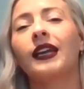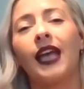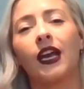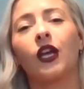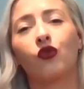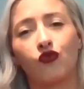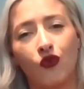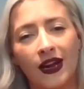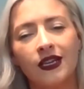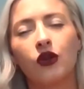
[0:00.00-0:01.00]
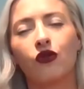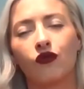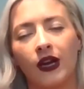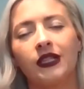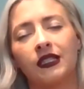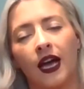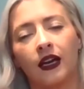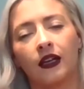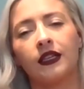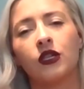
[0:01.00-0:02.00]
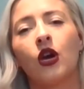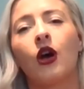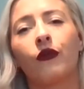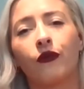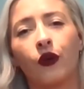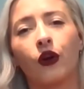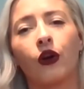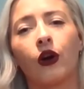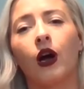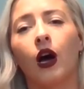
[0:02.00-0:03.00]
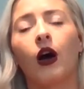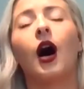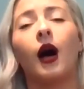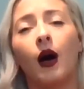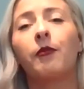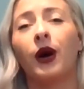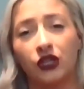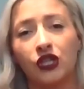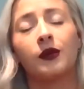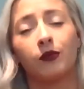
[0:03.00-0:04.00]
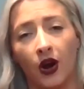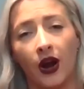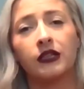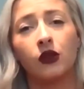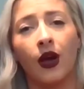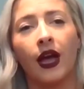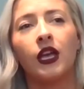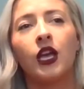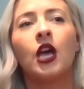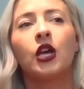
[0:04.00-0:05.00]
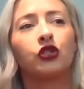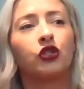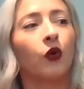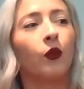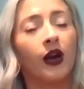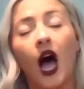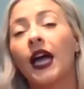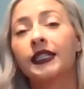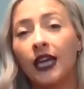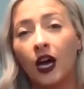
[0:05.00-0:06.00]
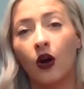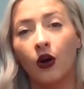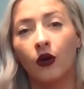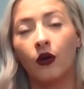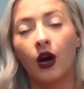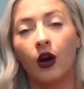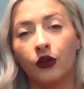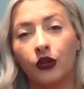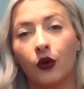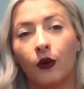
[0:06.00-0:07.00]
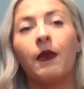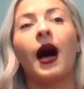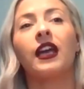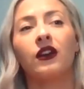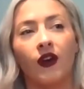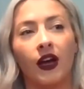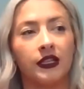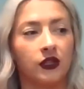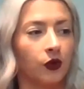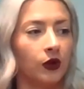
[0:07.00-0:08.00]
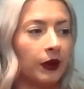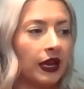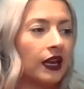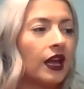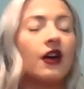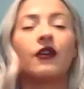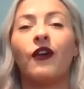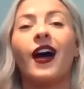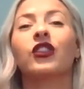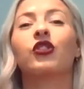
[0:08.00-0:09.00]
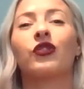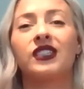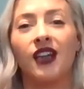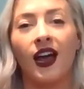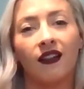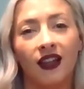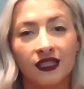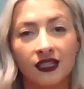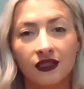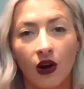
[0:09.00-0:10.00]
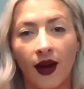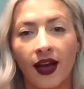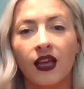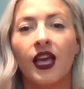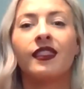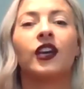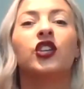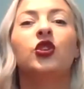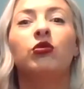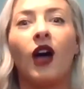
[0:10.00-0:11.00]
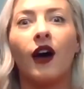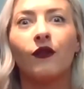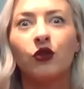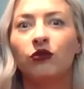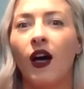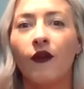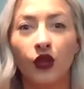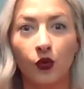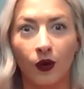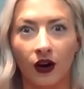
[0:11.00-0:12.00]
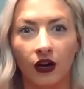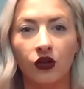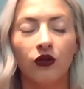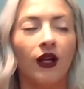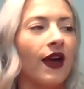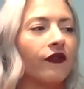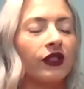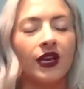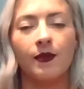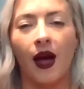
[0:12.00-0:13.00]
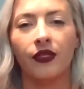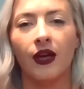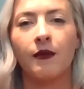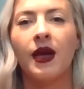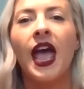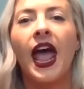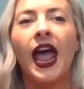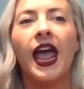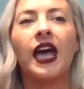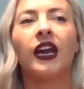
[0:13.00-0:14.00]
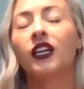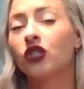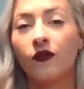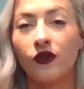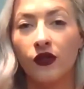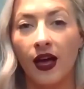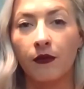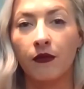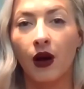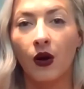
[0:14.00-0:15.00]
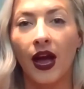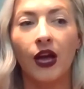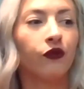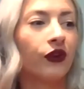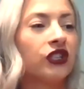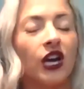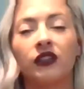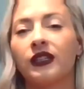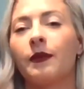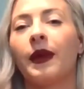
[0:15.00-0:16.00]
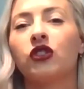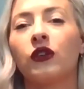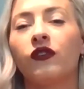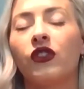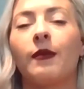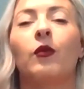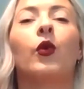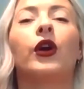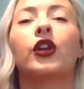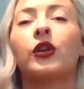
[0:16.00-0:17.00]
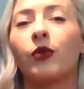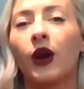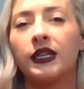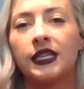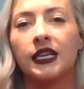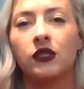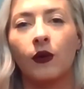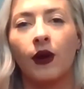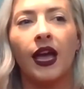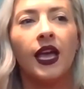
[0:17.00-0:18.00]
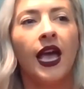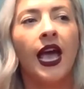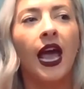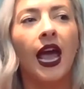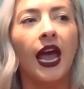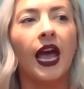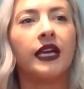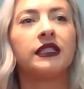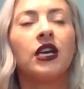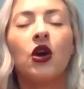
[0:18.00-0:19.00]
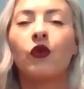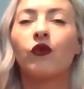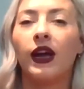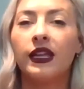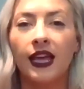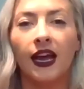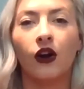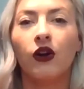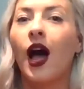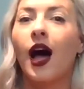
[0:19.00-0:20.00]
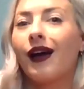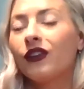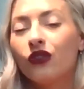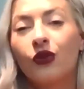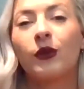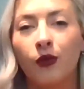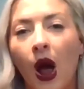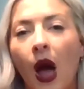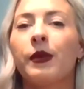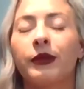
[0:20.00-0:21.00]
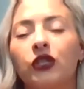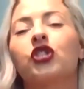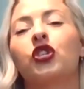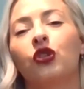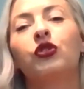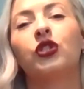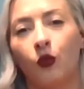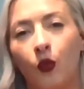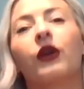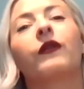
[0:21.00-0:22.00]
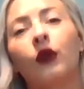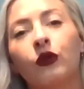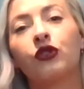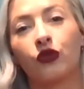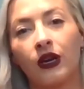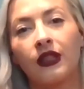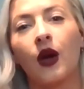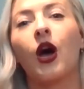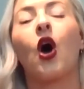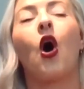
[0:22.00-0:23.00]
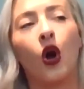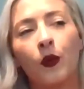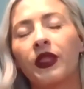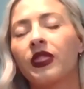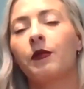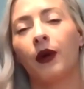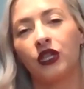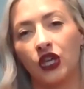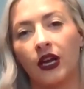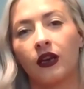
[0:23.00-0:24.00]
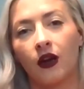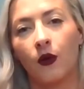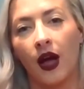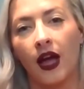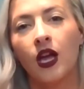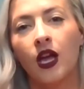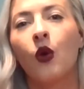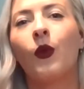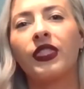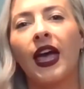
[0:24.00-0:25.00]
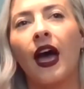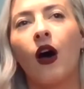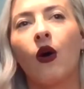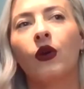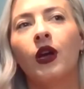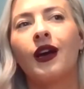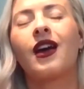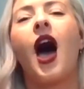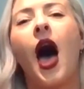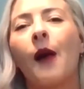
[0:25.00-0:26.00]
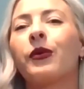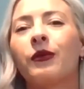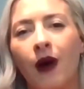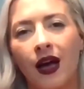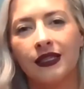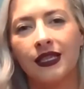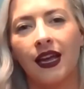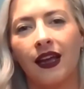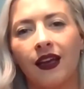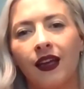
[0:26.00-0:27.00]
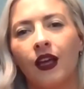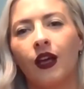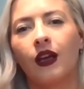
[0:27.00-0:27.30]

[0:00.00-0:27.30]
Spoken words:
get a great stylist for a budgeted price. Okay. So what I tell, you know, my advice would be find 3 stylists. Okay. That you love their work. You love everything about them, and interview them. Okay. Reach out to them, interview them. What are your prices? Okay. And right there, you can probably choose one of those 3 that are within budget. Okay. Without compromising,